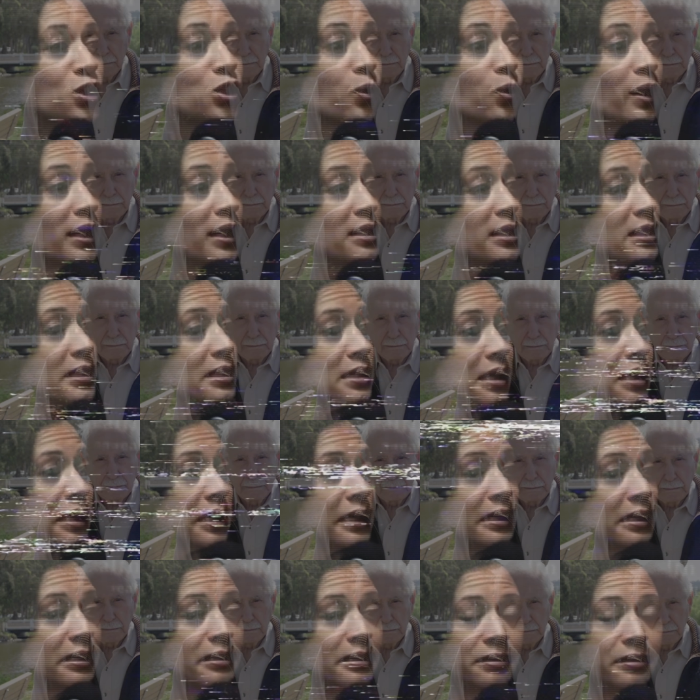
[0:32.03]
So I
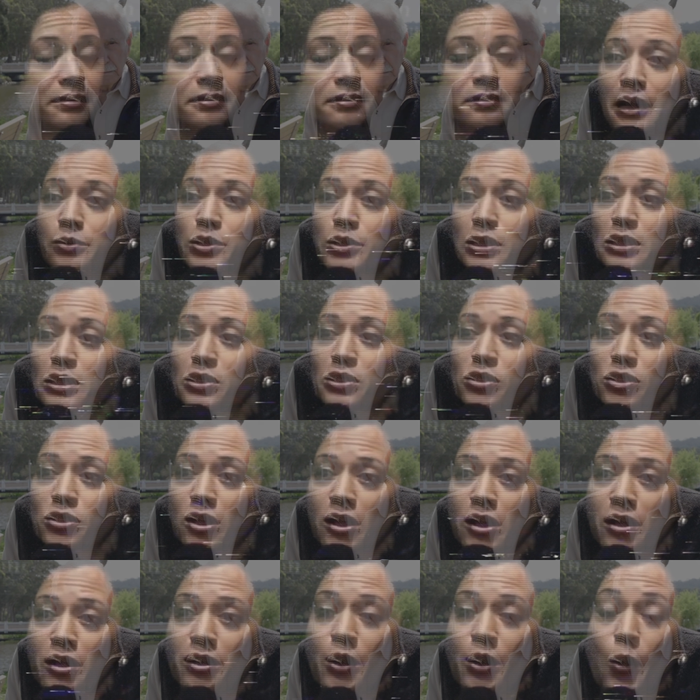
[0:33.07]
decided I was going to
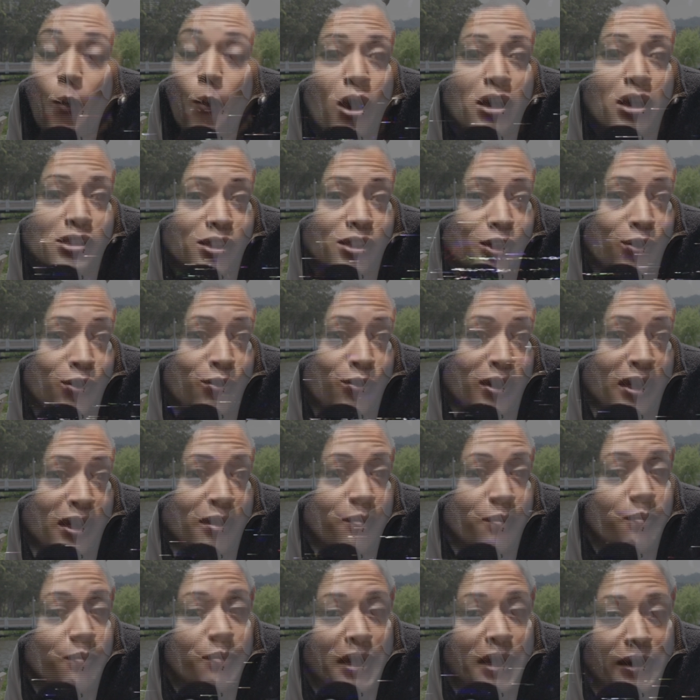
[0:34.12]
start
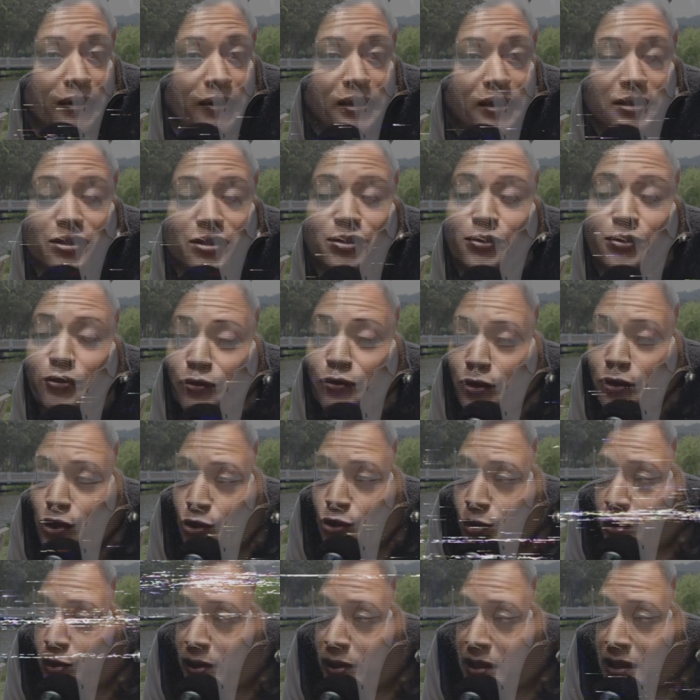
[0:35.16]
prosecuting parents for
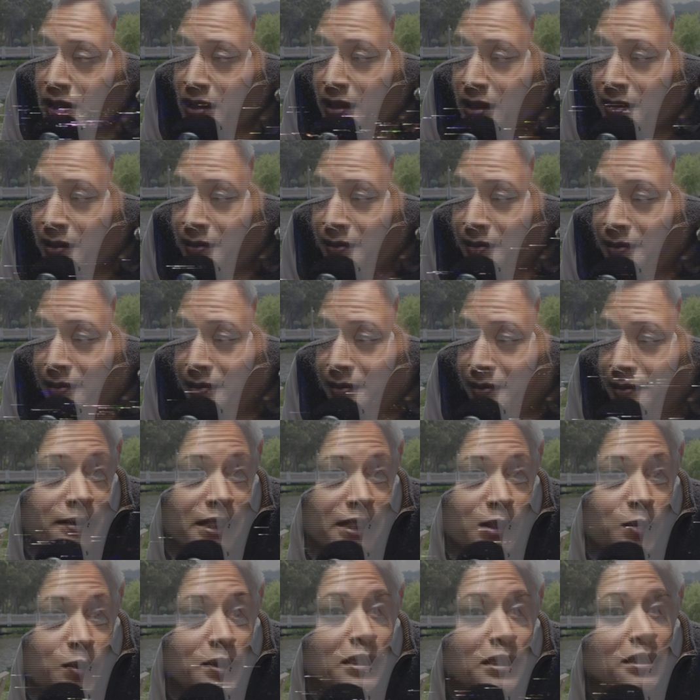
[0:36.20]
truancy.
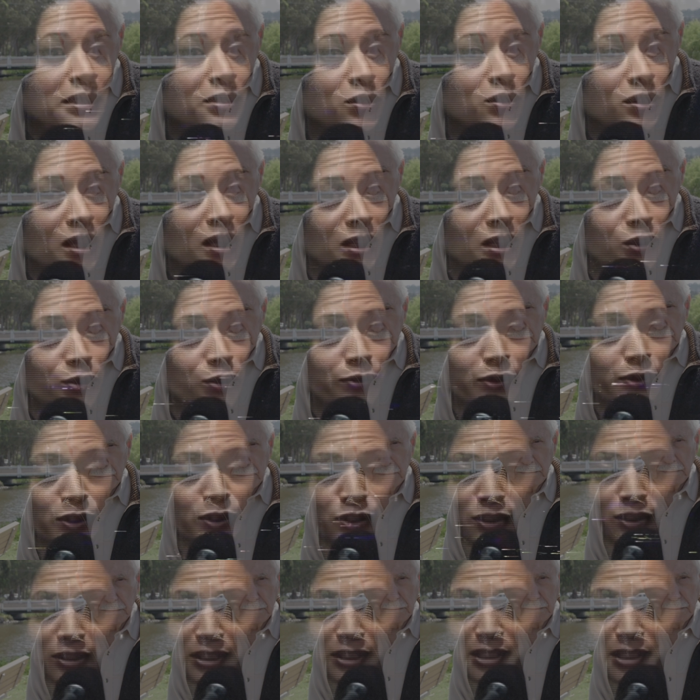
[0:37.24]
This was a little
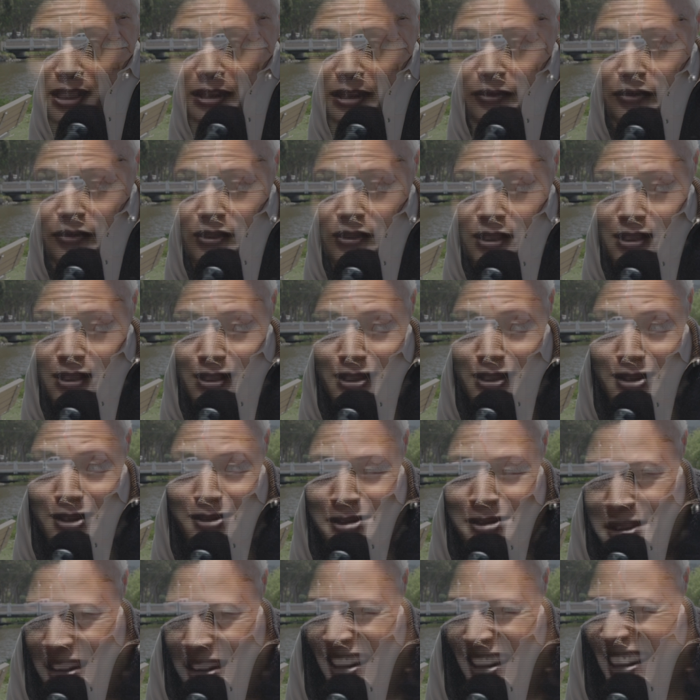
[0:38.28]
controversial in San
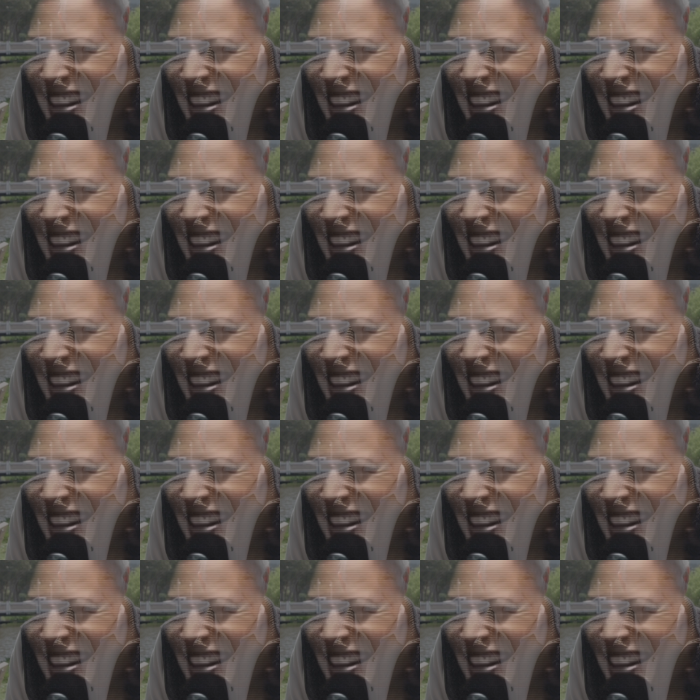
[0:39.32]
Francisco.